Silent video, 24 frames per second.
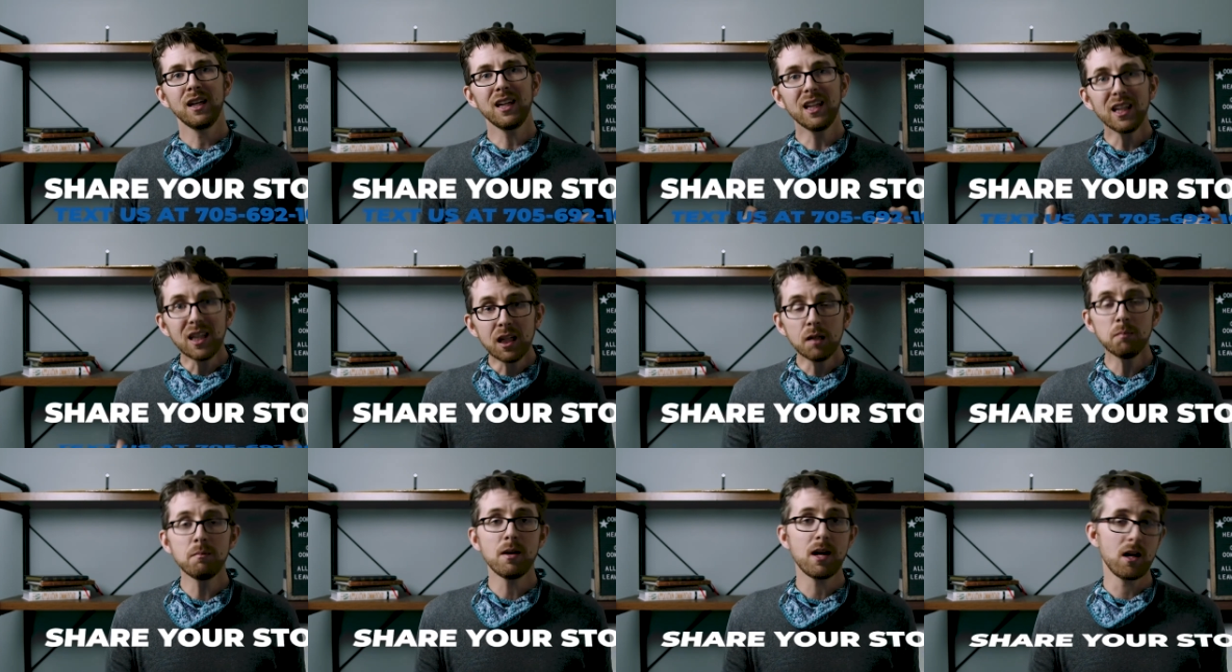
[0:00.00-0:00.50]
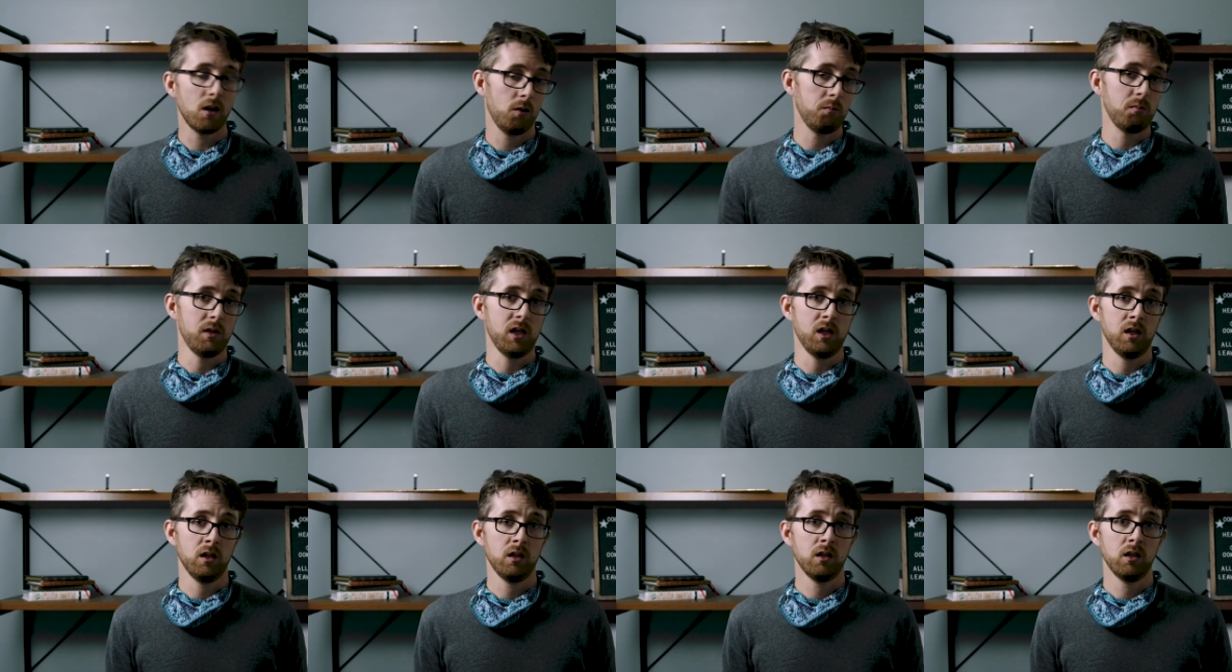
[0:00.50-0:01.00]
Email
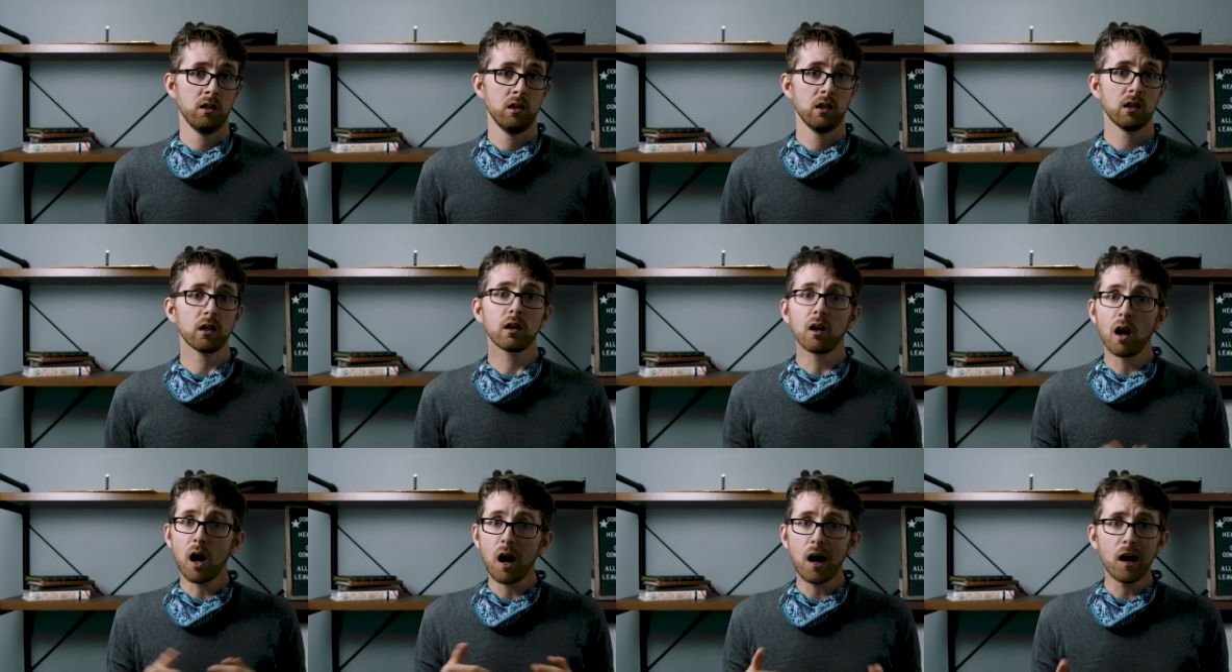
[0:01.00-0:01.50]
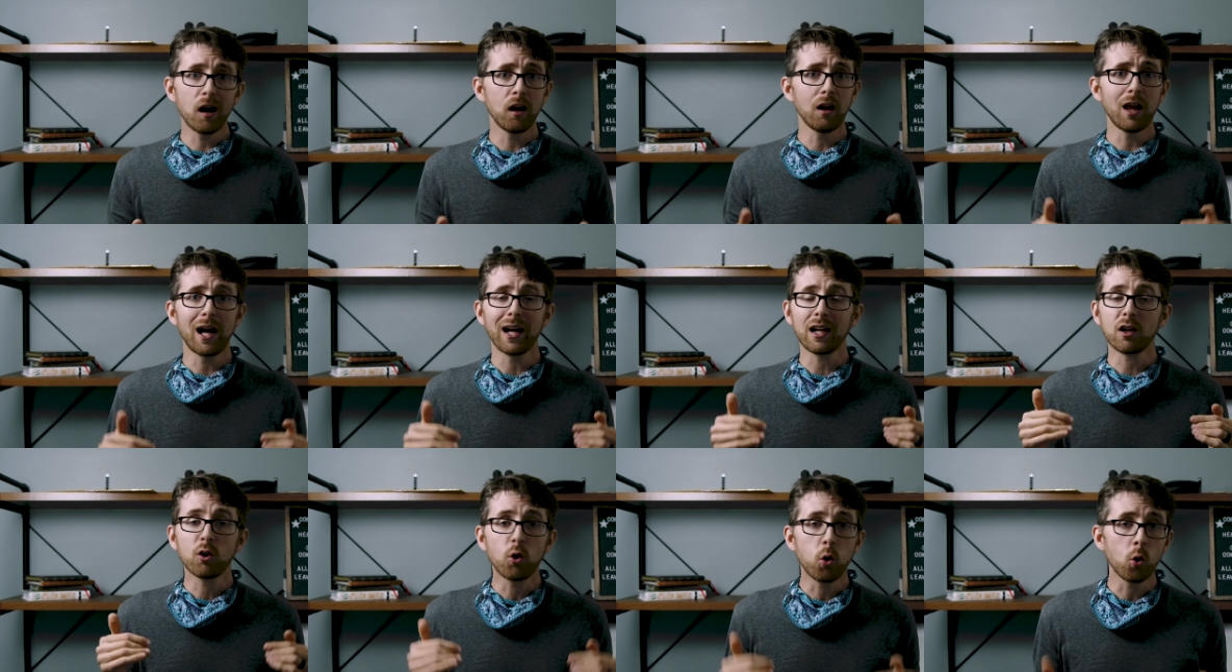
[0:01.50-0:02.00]
me, Kyle
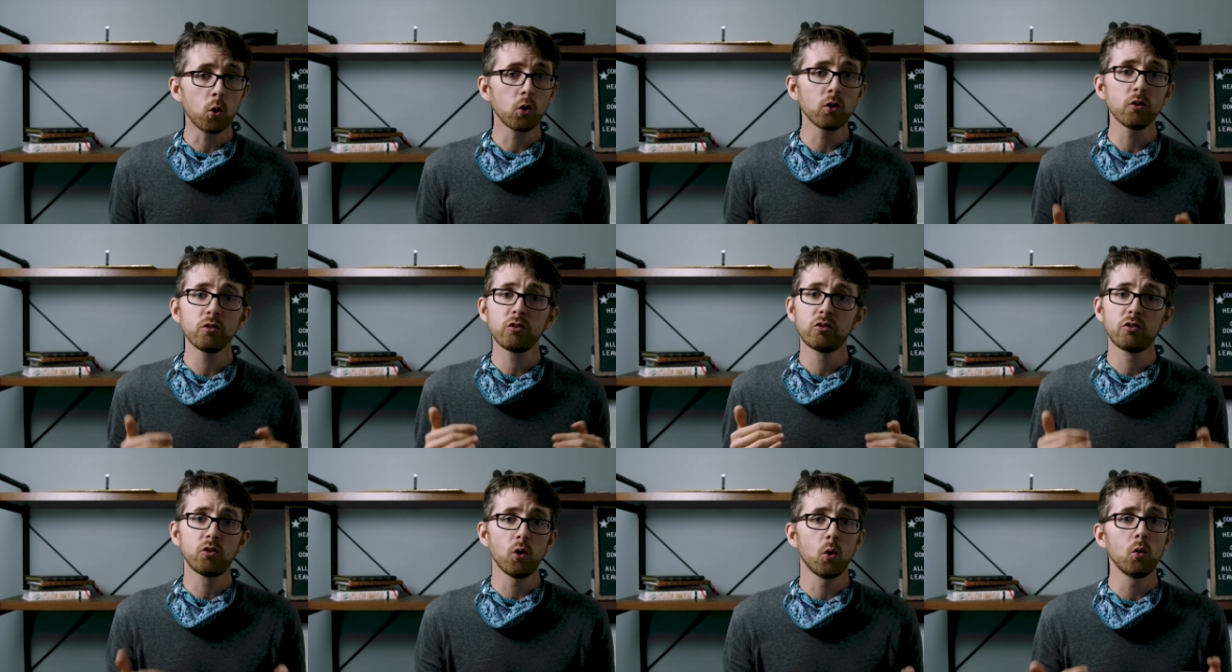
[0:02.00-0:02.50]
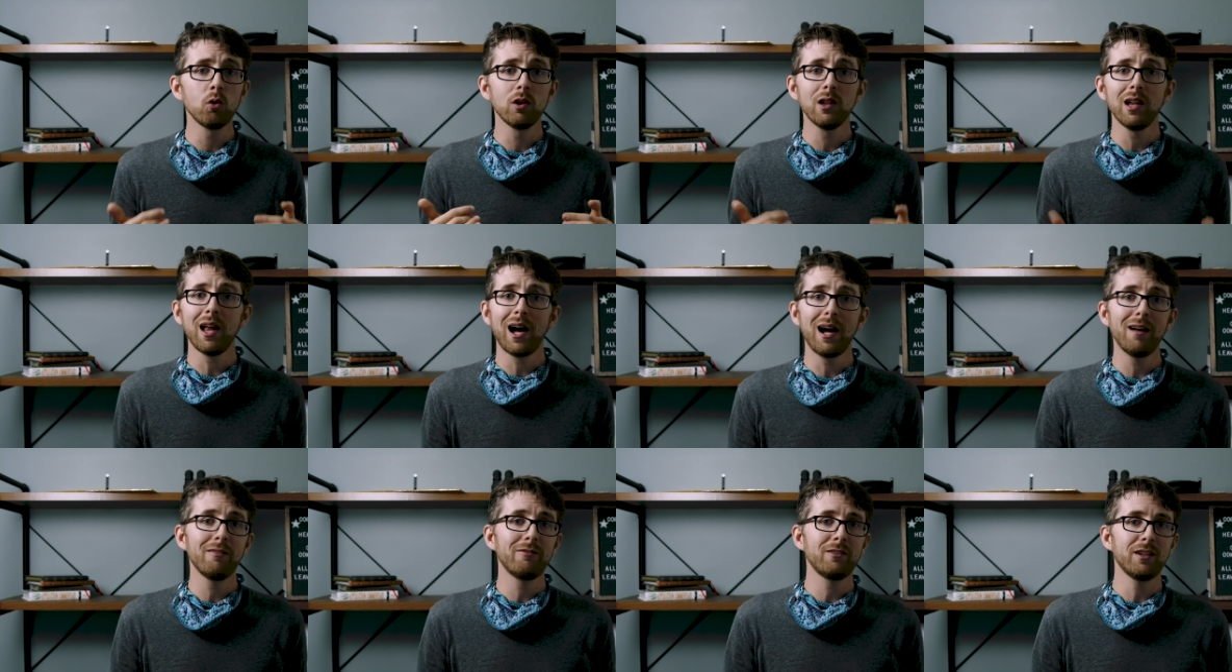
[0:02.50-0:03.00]
at
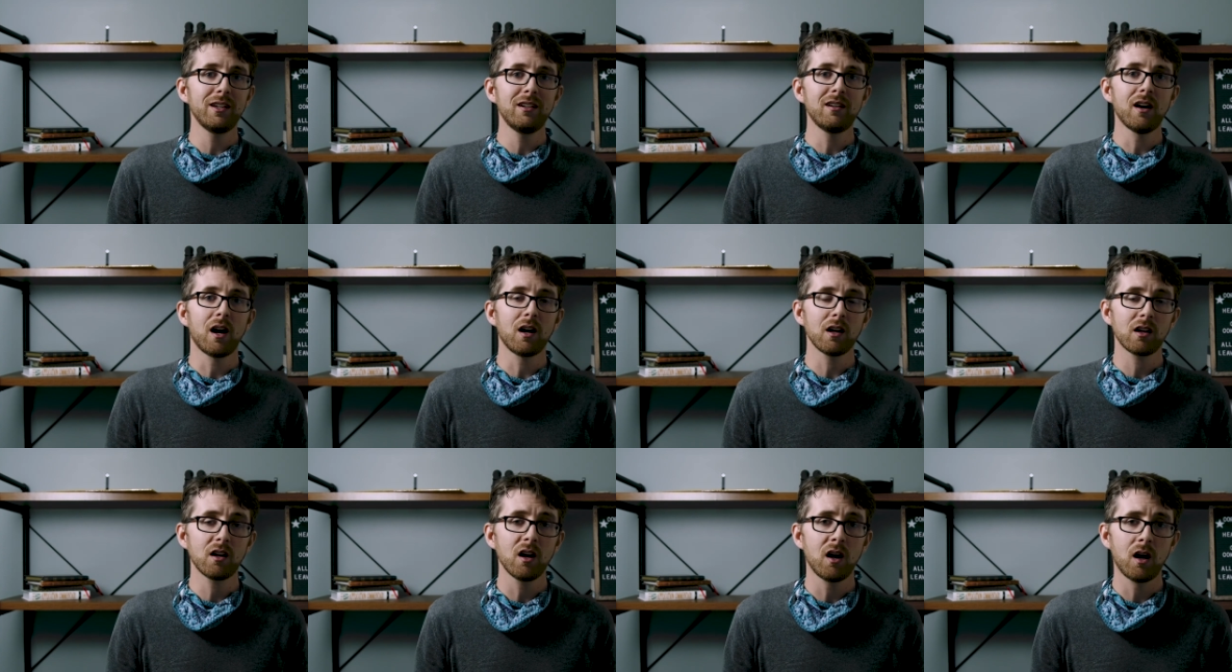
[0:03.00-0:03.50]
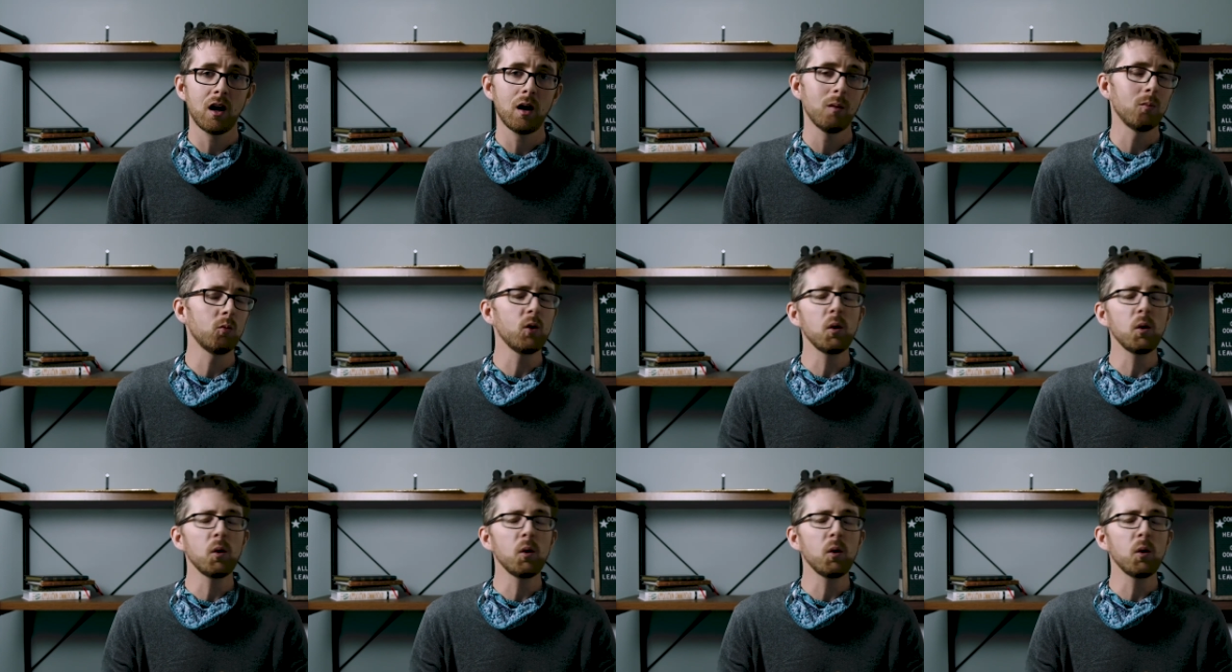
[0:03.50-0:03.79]
cornerstonelively.com.